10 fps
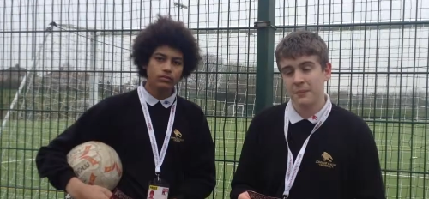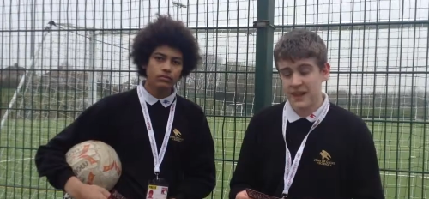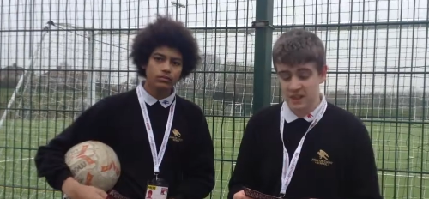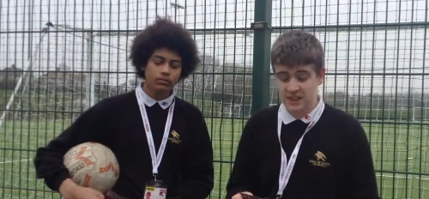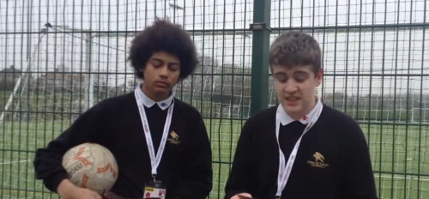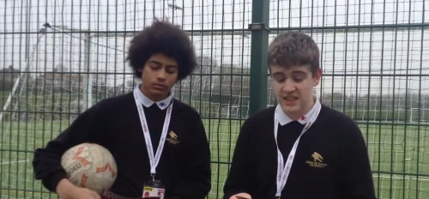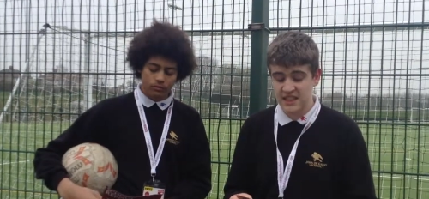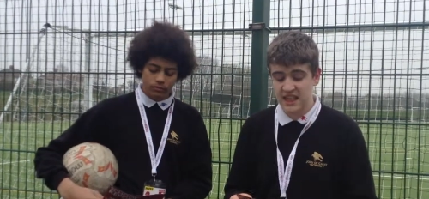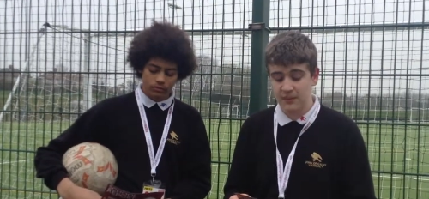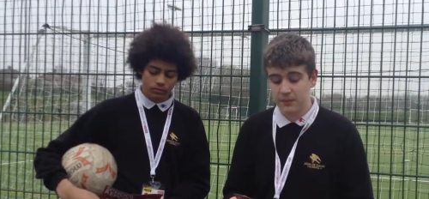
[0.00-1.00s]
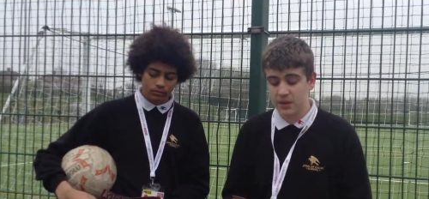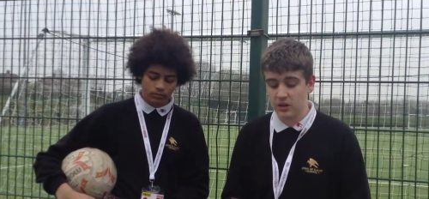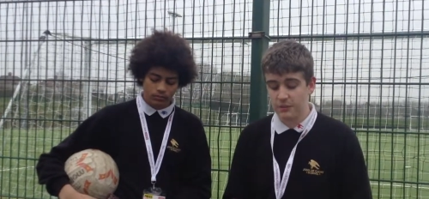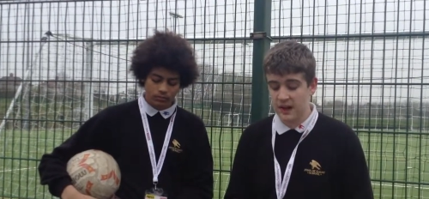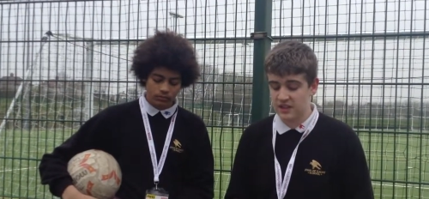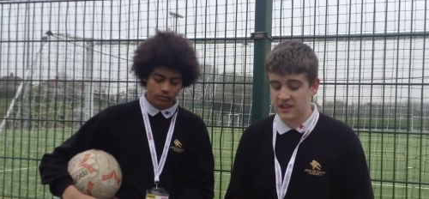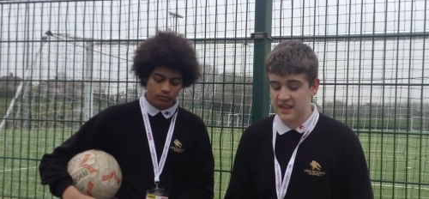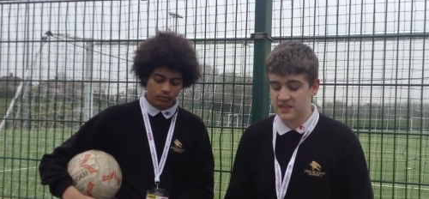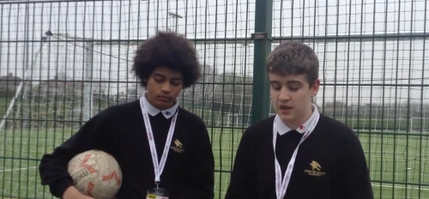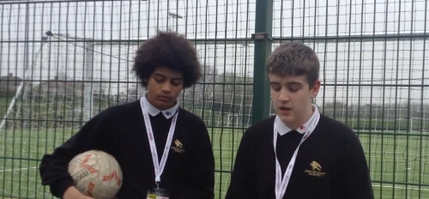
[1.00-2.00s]
Speaker 1: Manchester City gave a good match
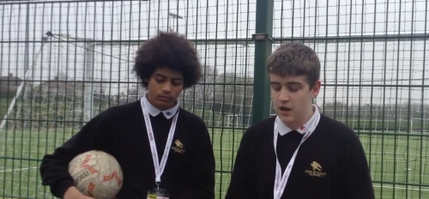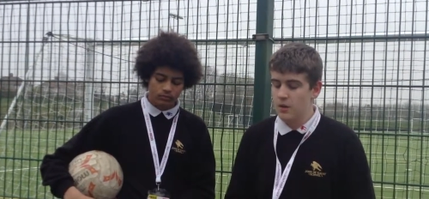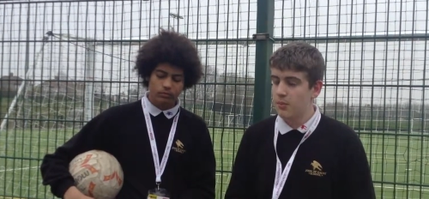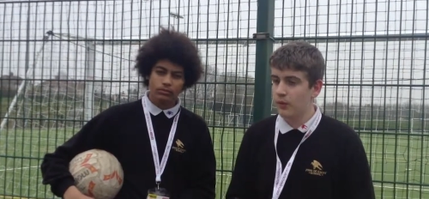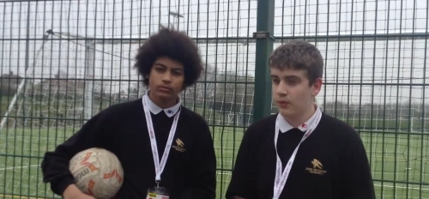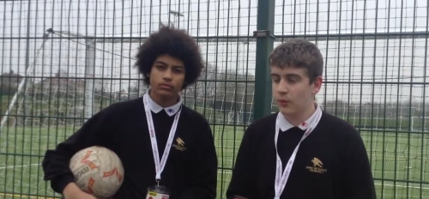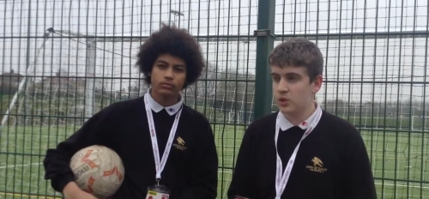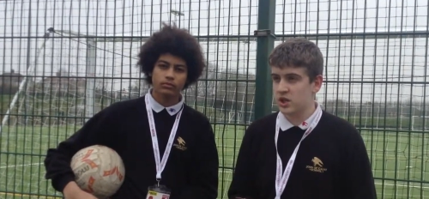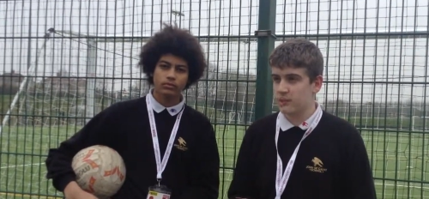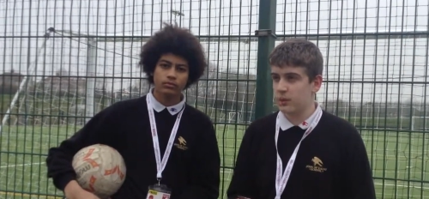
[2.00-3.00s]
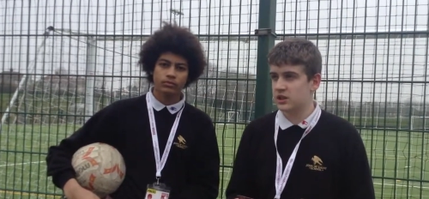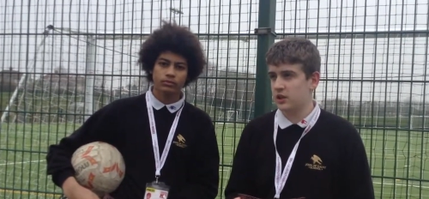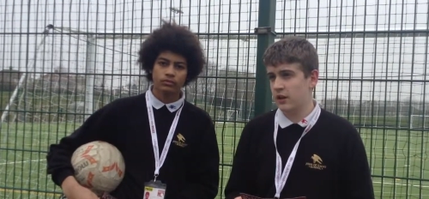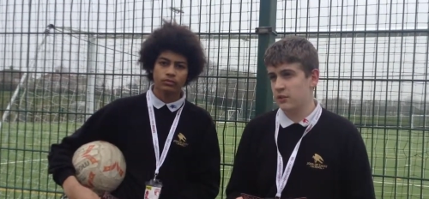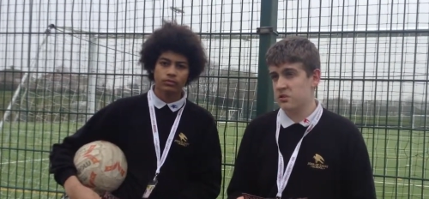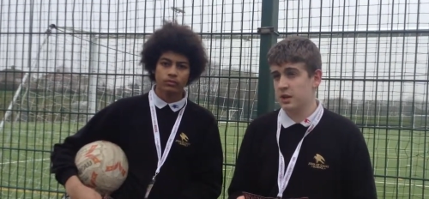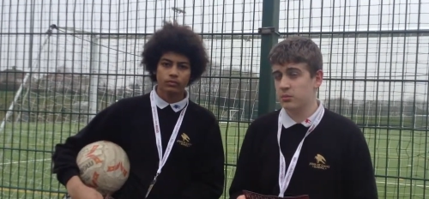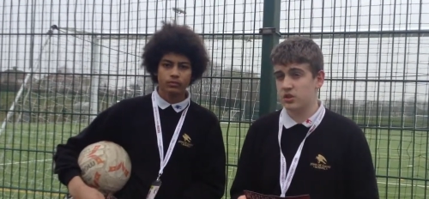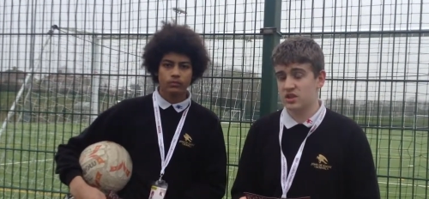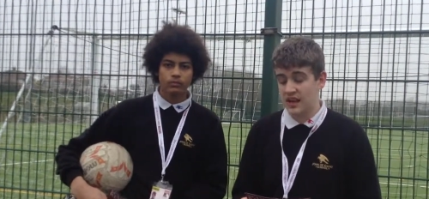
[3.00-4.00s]
last night, but unfortunately Barcelona was
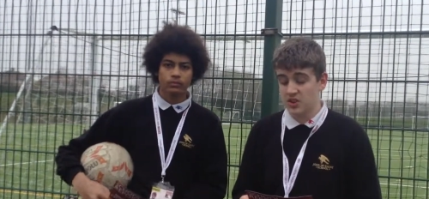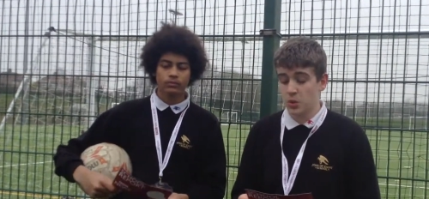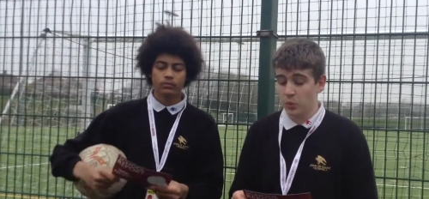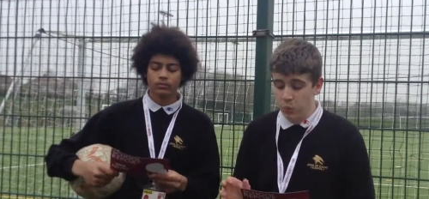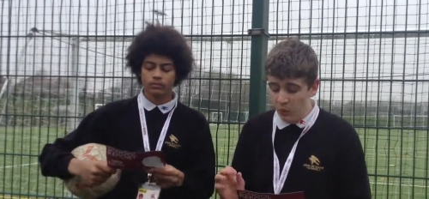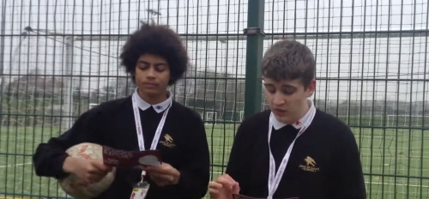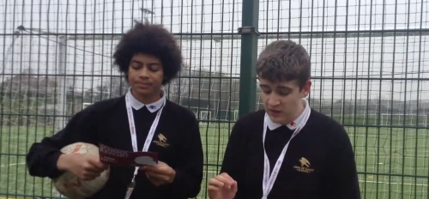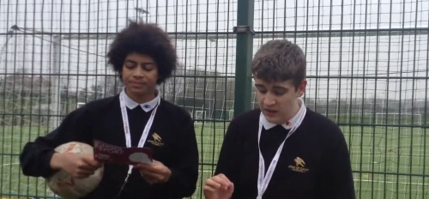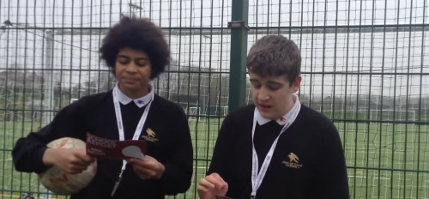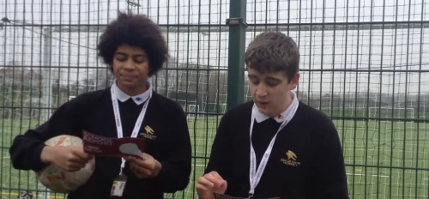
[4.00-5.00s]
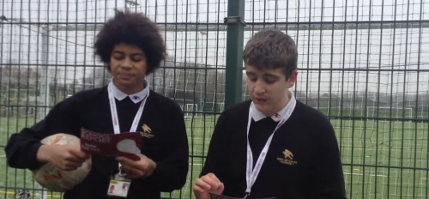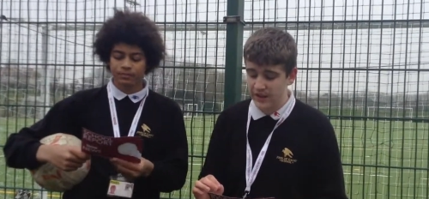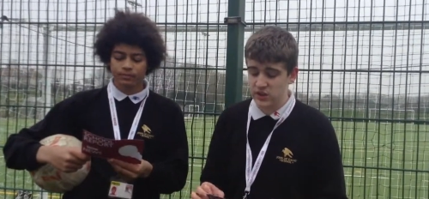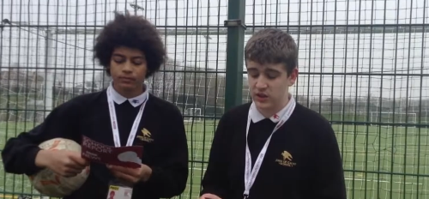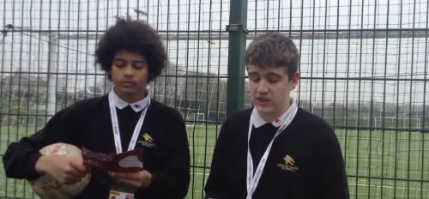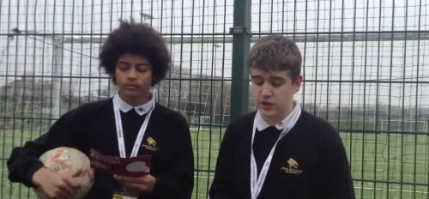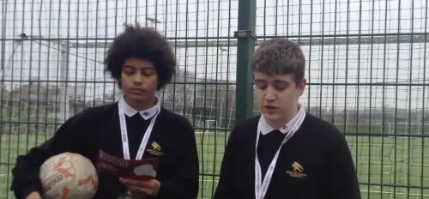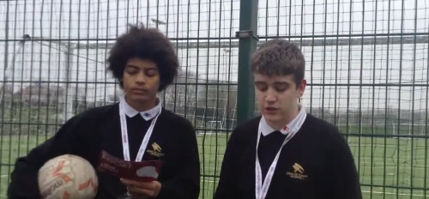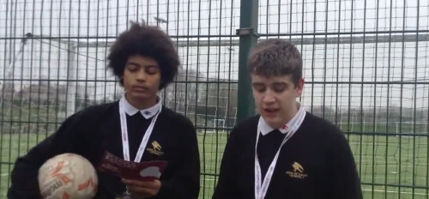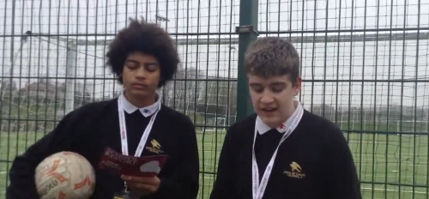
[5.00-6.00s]
able to snatch a 1-0 victory
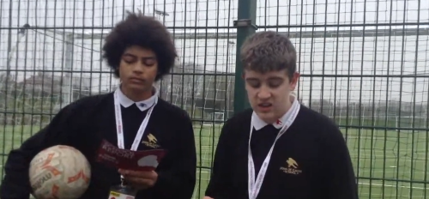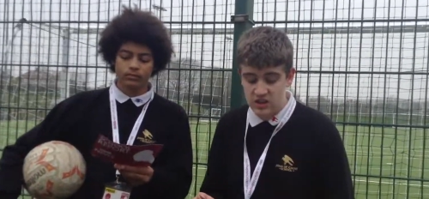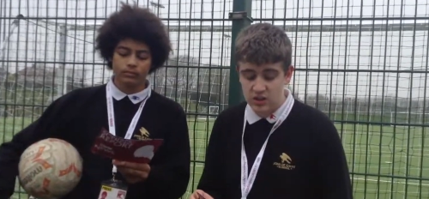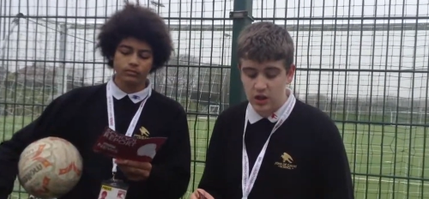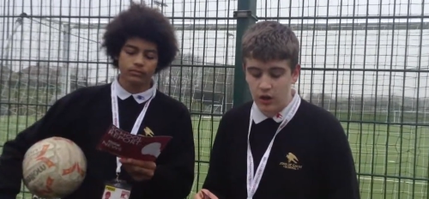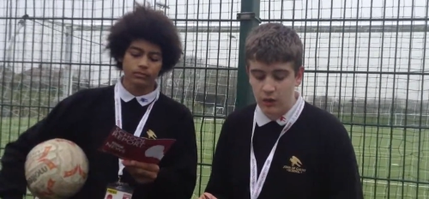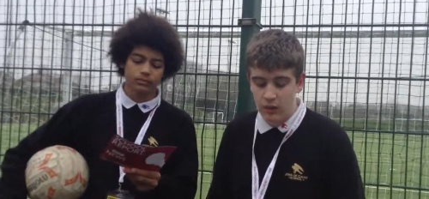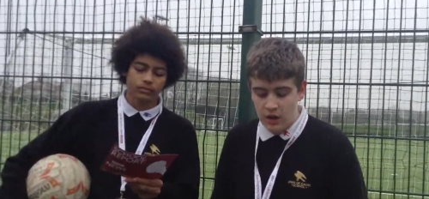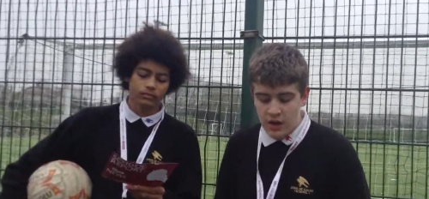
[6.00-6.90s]
due to Rakitic's goal.